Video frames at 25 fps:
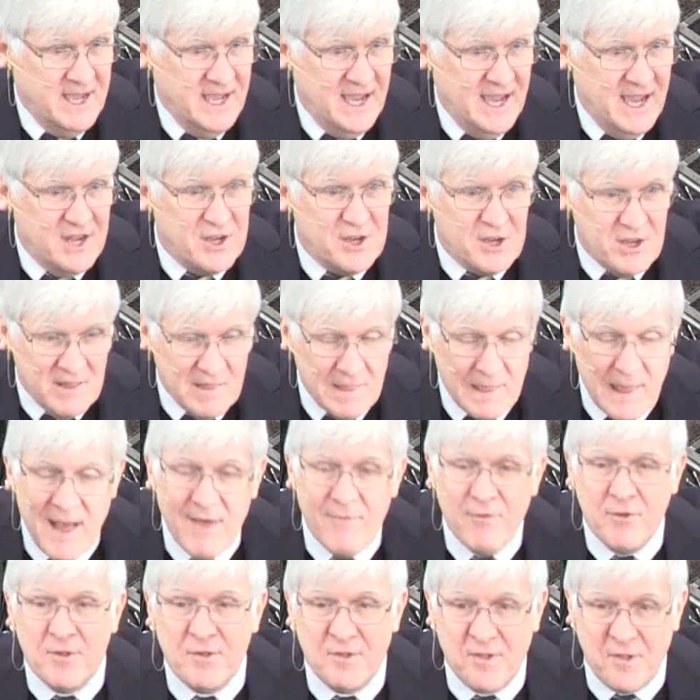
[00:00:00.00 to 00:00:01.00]
into
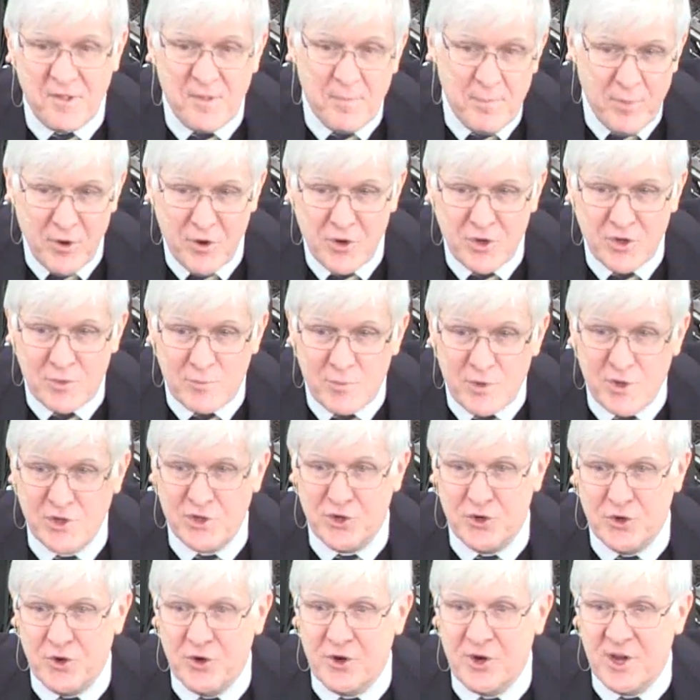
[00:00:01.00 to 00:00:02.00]
levels of spiritual
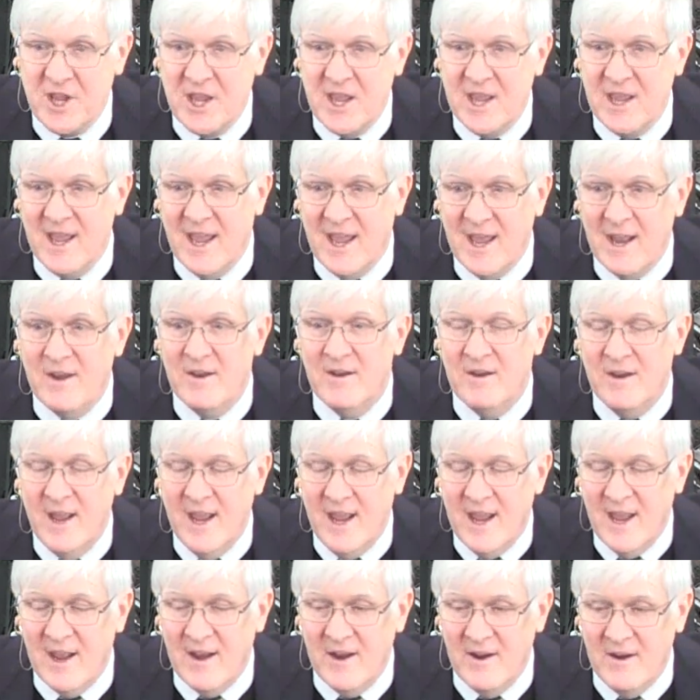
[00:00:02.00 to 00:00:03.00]
maturity and,
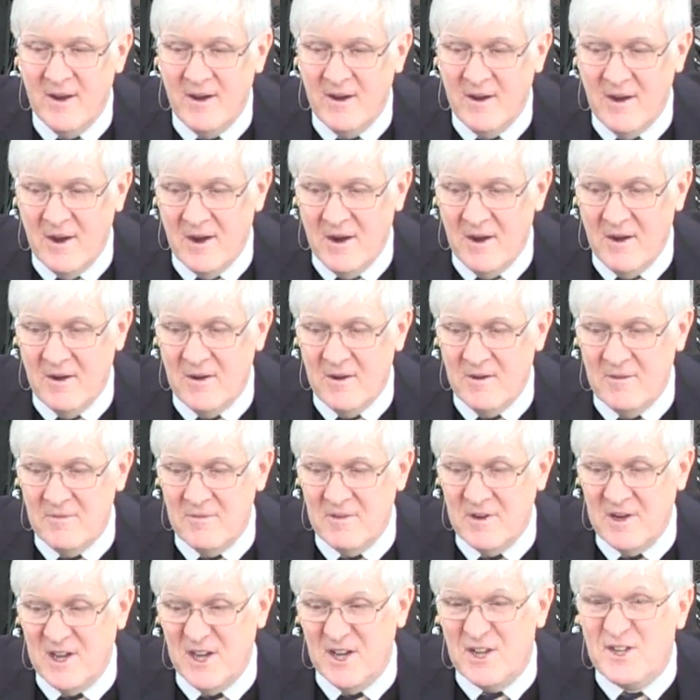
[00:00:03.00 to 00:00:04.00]
and uh,
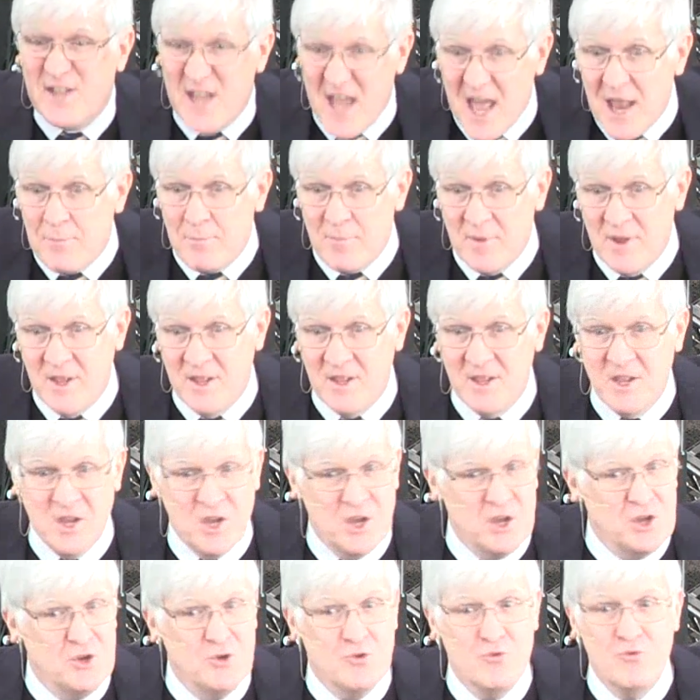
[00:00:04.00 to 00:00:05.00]
contentment
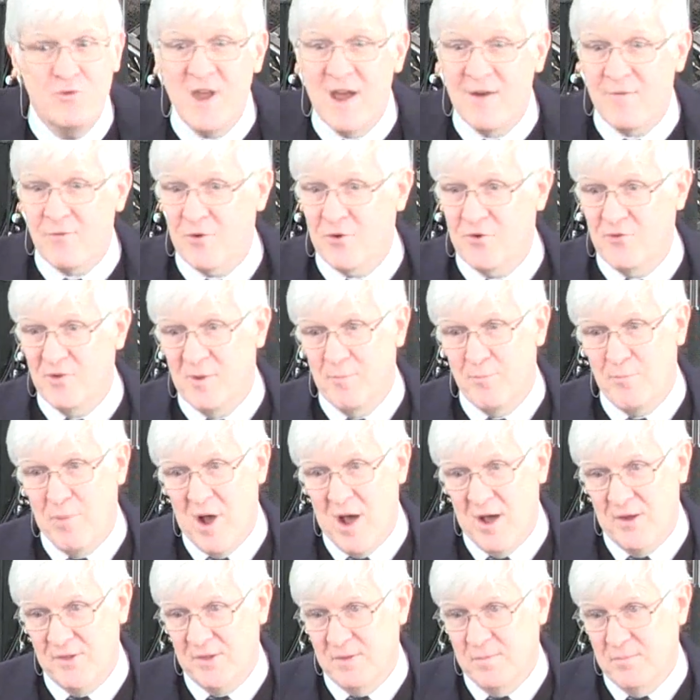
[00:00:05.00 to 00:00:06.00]
you never dreamed
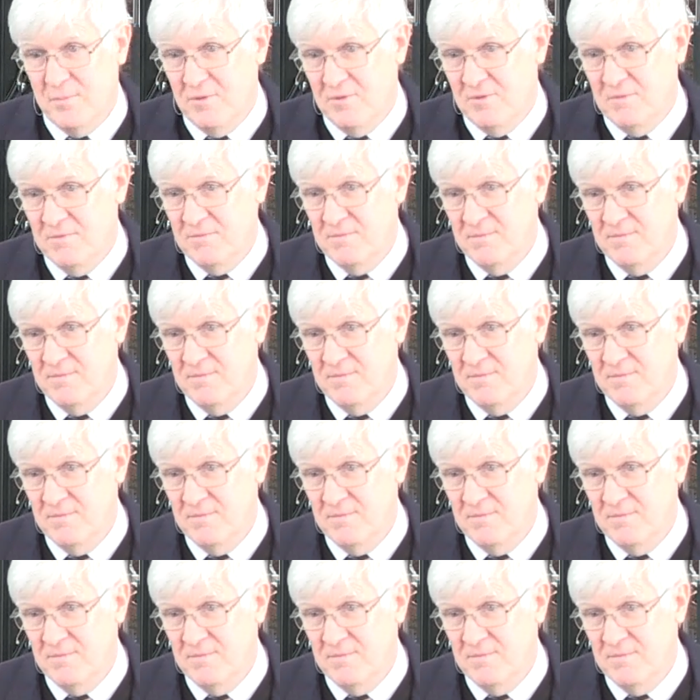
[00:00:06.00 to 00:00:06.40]
possible.